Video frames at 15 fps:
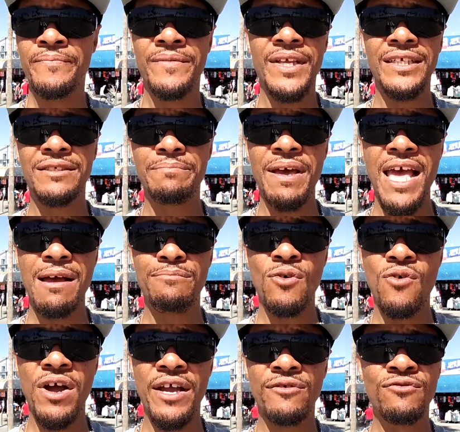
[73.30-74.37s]
that's a bad
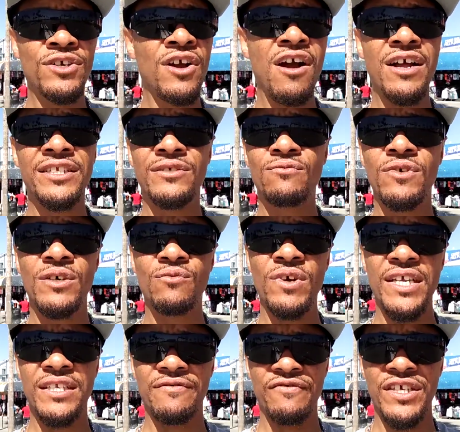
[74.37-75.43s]
boy, regardless of what
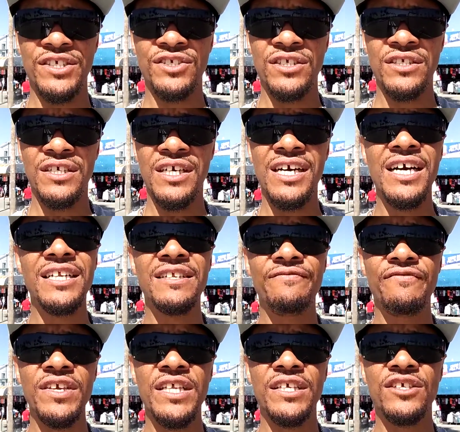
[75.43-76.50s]
weight division.
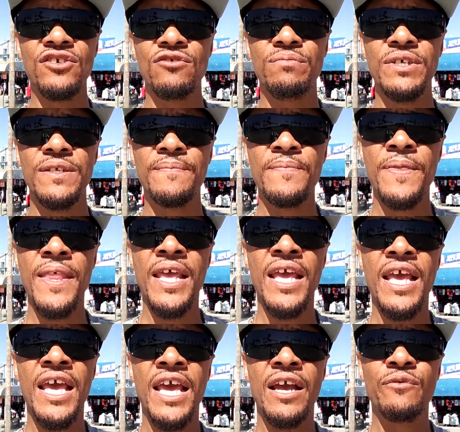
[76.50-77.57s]
Undefeated Cuban,
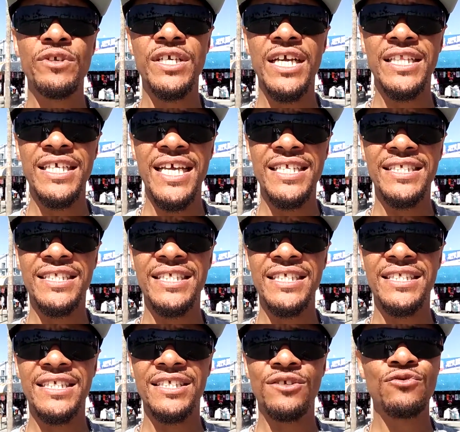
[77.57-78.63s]
when you got that in the
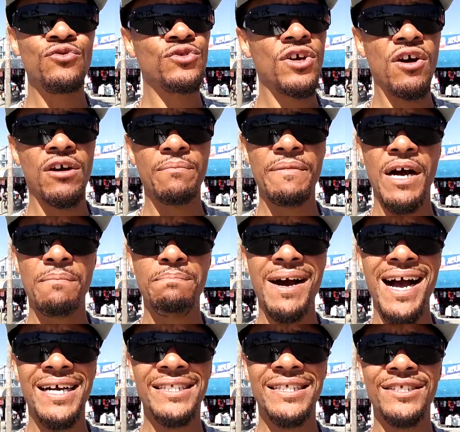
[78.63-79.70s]
senses and you're talking about
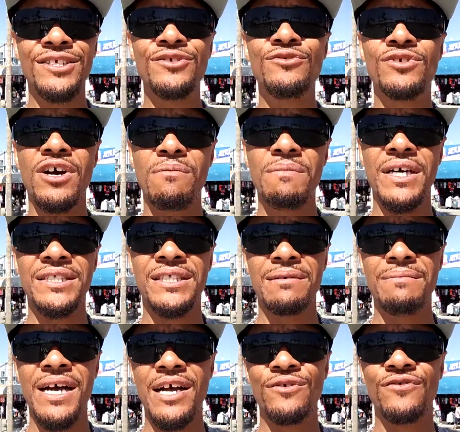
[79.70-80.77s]
boxing, then you're talking about
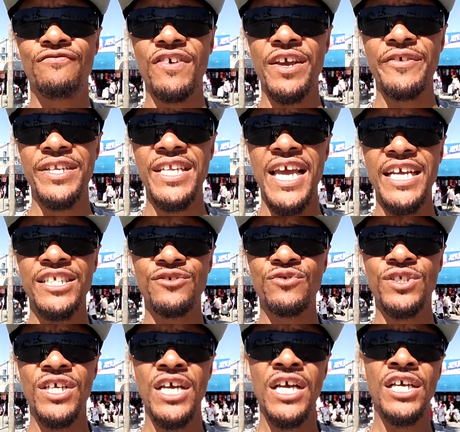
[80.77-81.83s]
somebody who's very
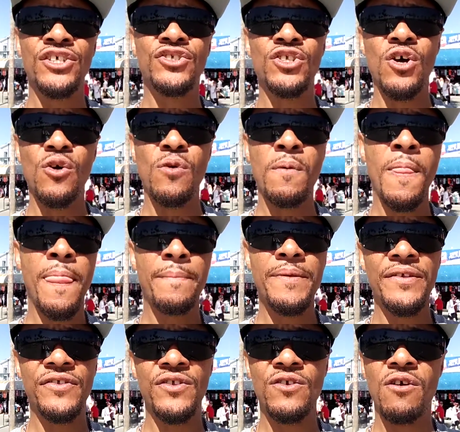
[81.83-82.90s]
dangerous. So
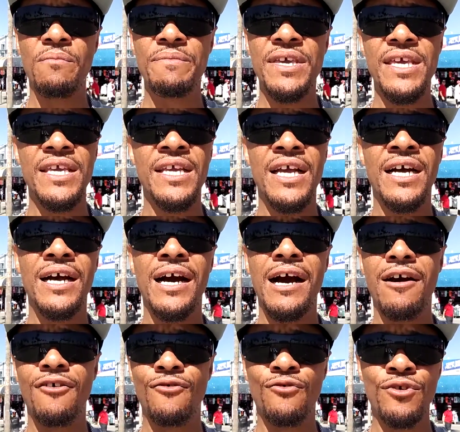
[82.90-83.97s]
this is going to be
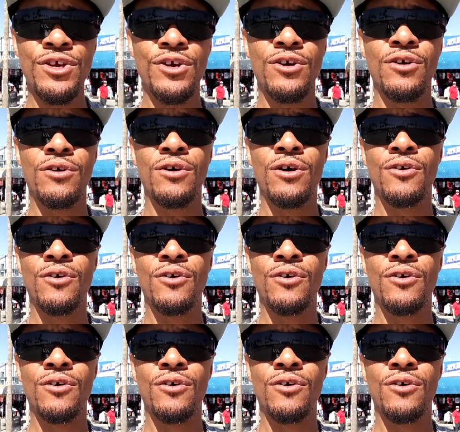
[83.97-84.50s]
a real